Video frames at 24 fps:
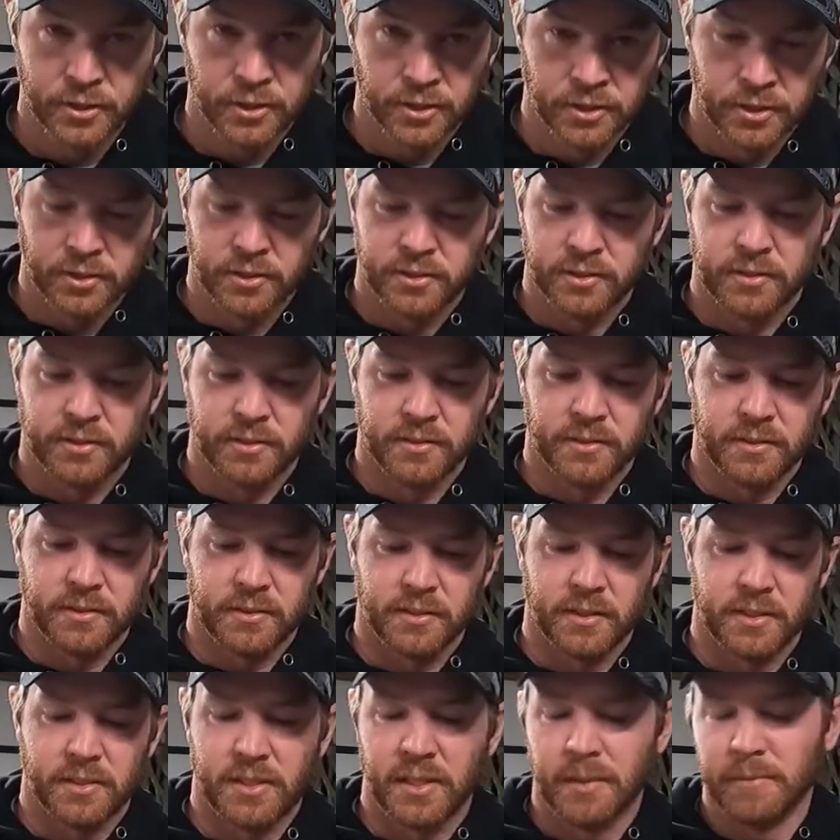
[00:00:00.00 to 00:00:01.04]
hook
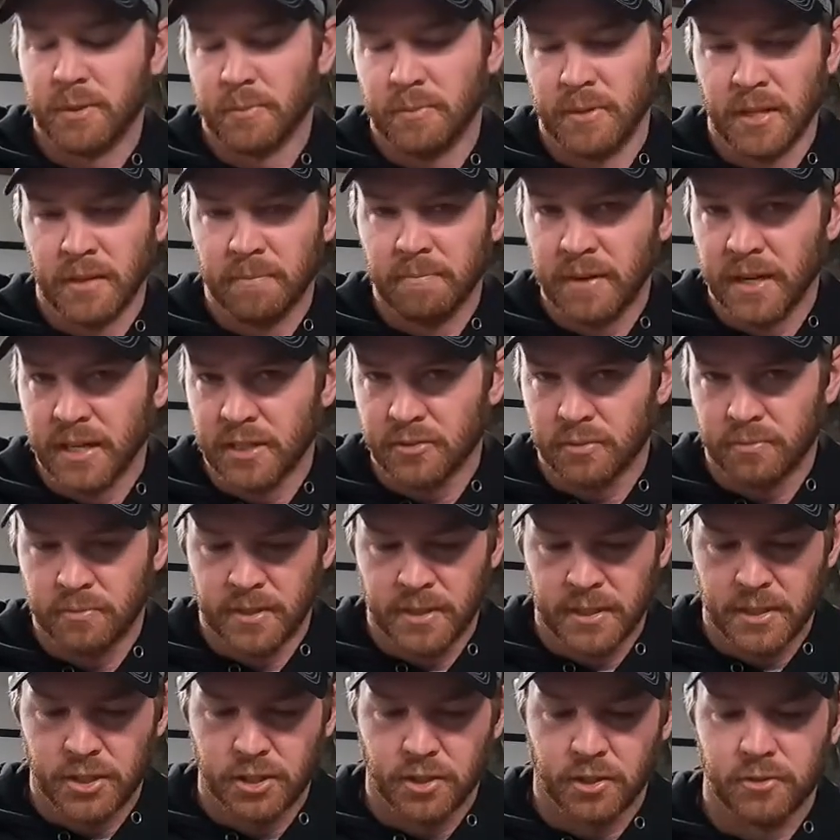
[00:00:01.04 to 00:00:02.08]
seems to be the best for
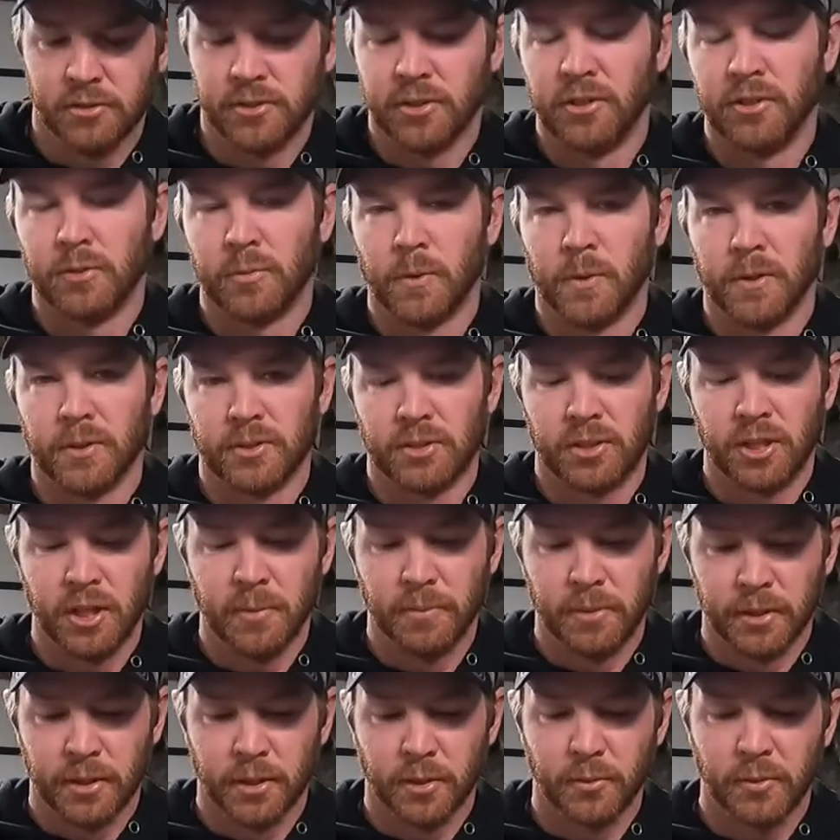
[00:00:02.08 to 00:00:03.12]
me. Chartreuse works too,
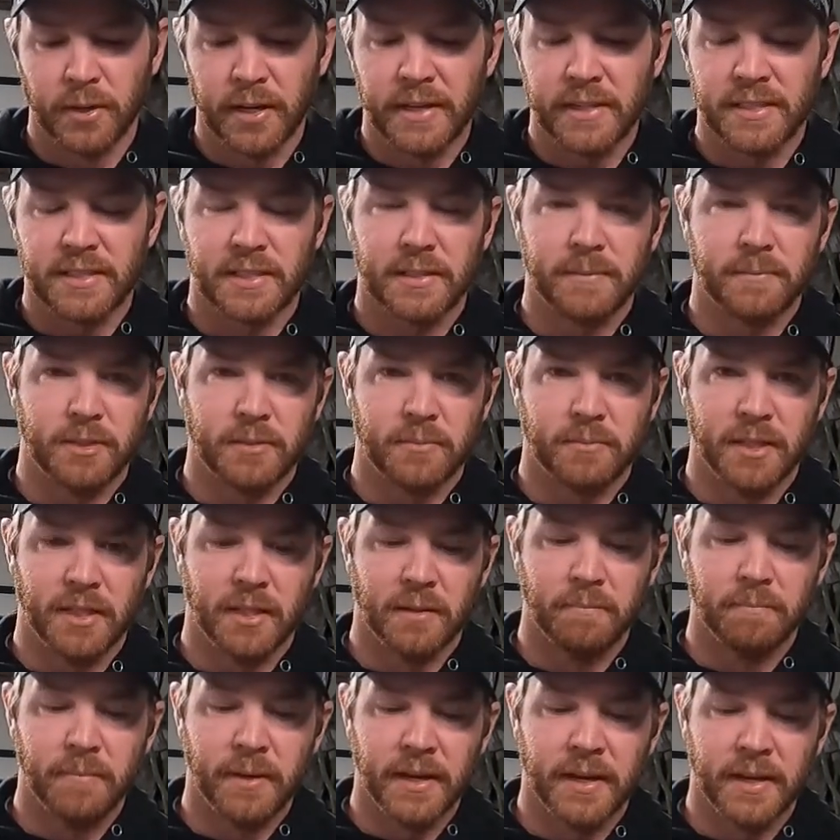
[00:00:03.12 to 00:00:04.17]
but the red seems to be
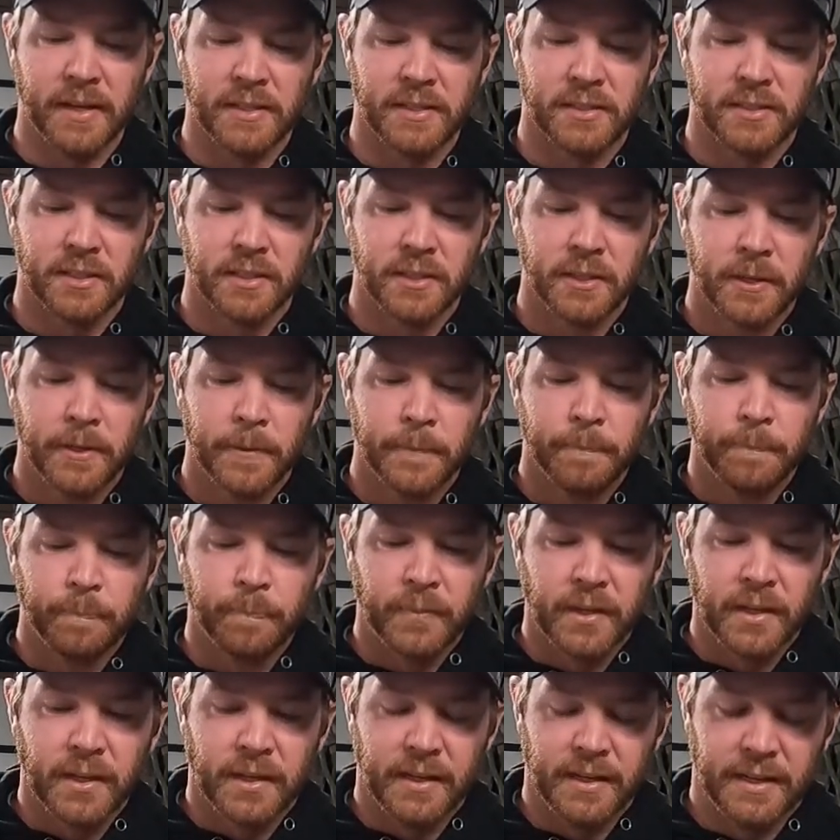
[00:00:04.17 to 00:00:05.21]
the best
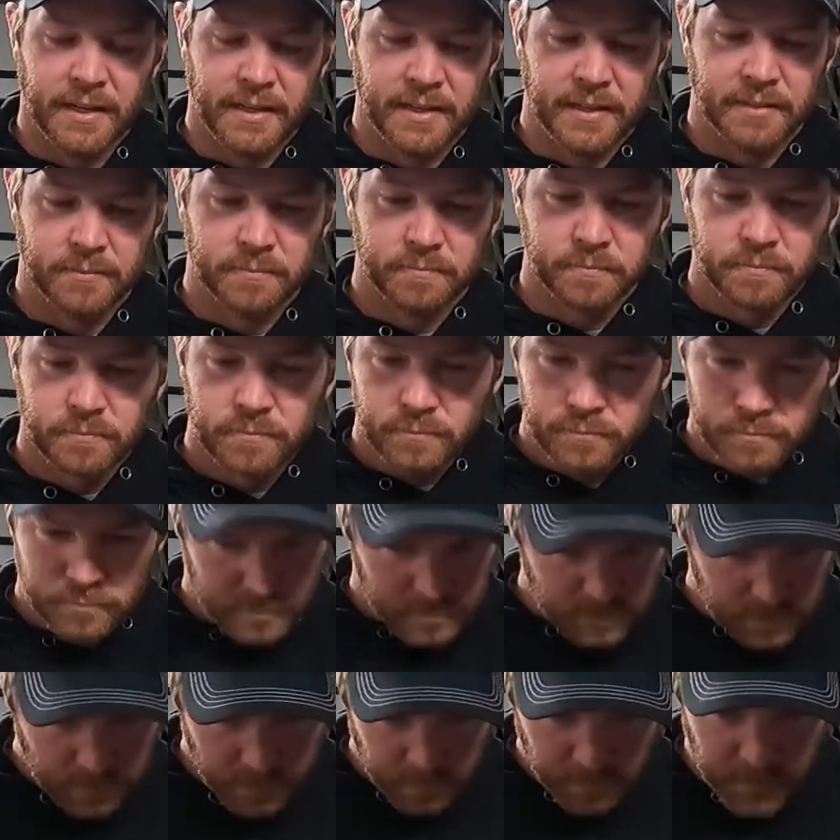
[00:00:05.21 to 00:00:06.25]
in
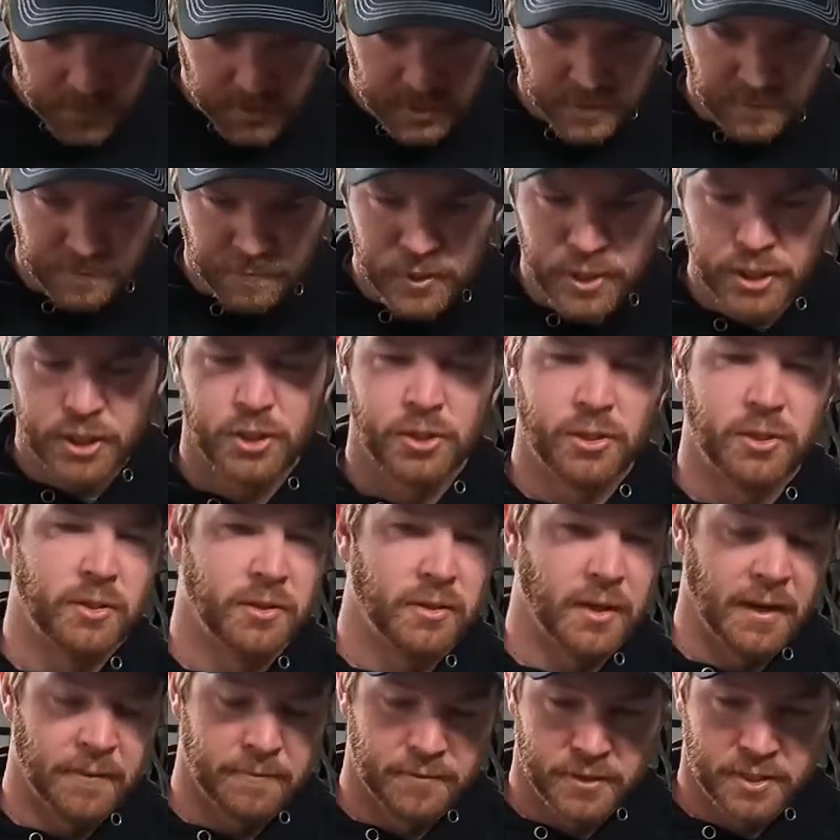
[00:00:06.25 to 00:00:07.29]
the fish,
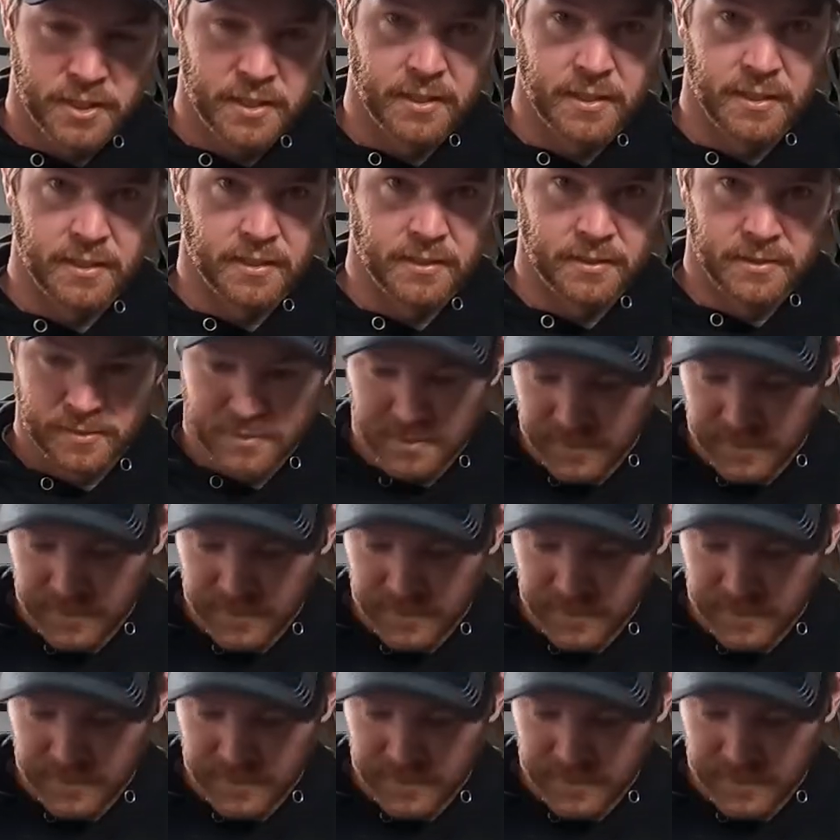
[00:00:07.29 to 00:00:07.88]
I've seen it